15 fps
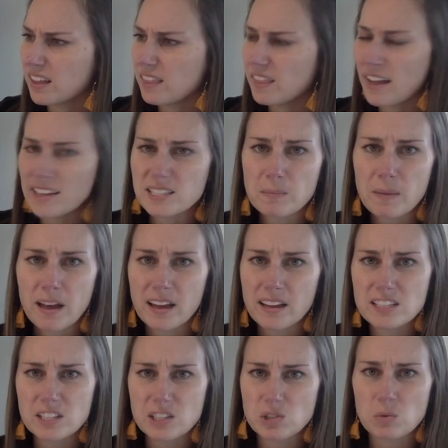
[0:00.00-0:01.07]
That's my
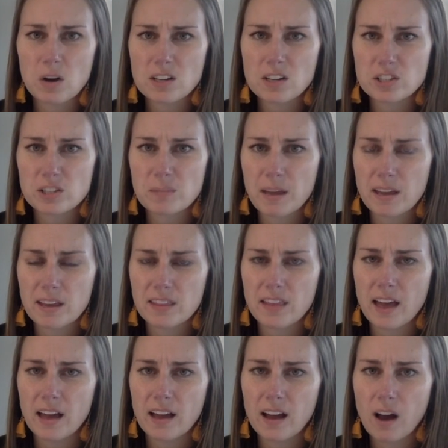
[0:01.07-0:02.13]
dishwasher making
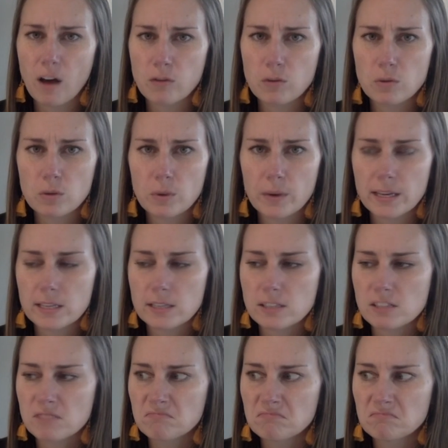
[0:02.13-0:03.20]
that awful
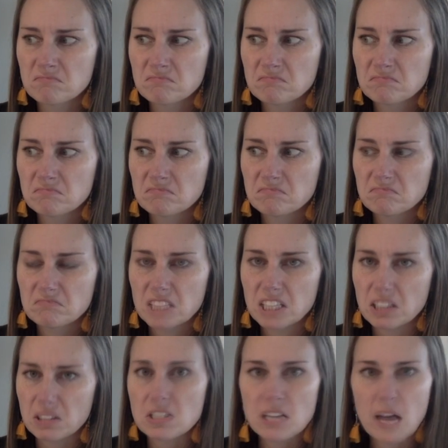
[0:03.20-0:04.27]
noise.
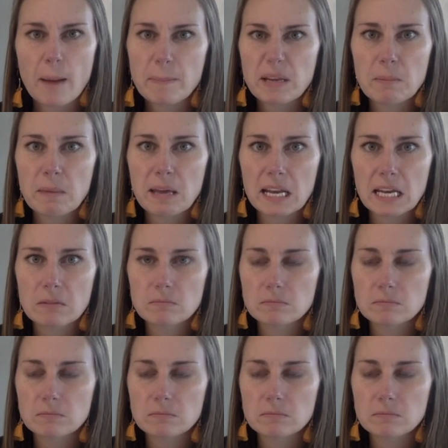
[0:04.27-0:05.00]
It'll stop in a minute.